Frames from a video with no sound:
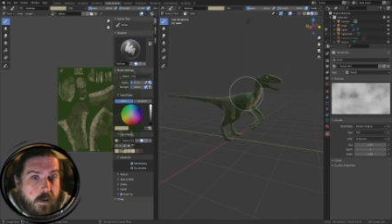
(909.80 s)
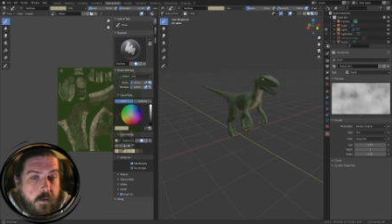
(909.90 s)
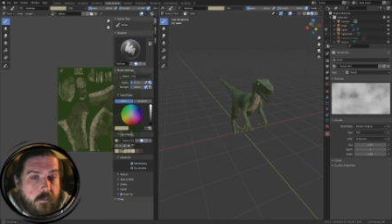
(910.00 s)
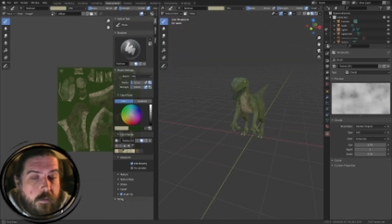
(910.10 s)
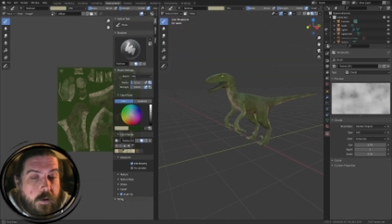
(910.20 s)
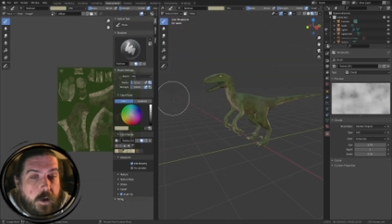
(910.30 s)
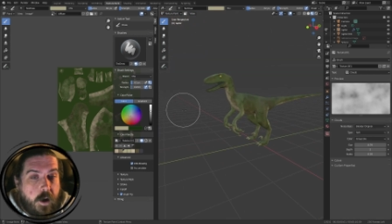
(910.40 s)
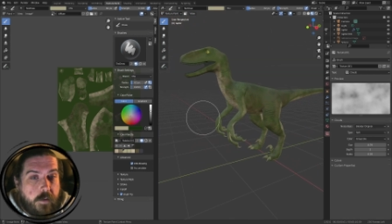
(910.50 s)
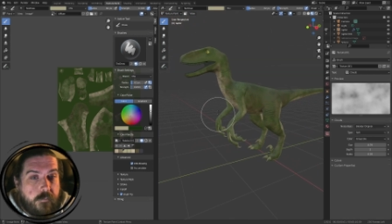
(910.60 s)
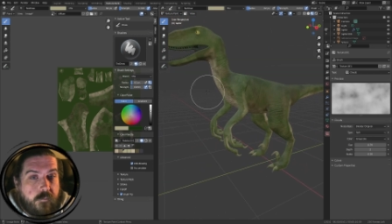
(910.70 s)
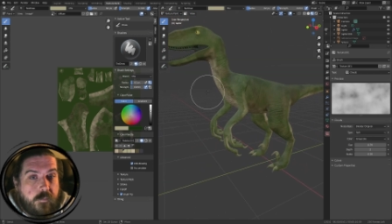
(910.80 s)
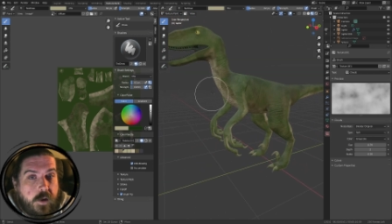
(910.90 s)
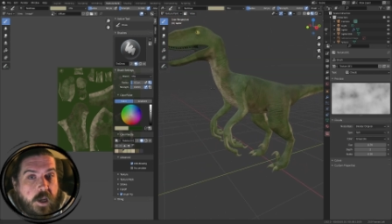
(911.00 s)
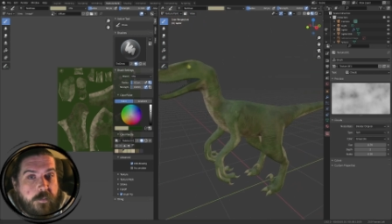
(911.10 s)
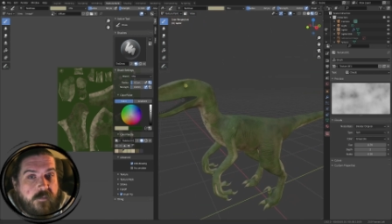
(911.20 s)
Looking kind of
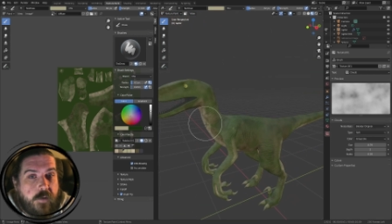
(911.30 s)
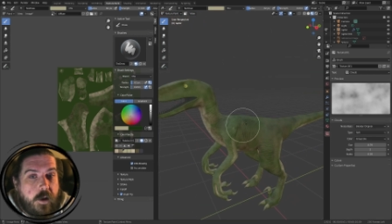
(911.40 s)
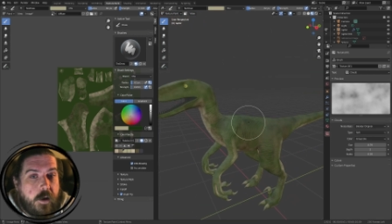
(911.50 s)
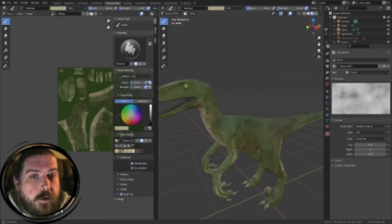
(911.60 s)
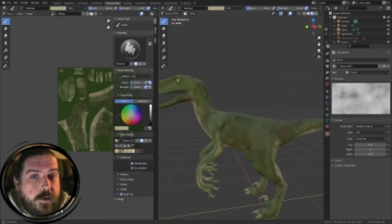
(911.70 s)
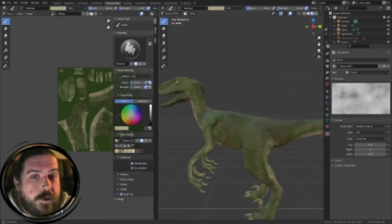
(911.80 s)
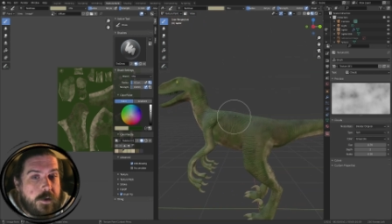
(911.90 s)
camouflage,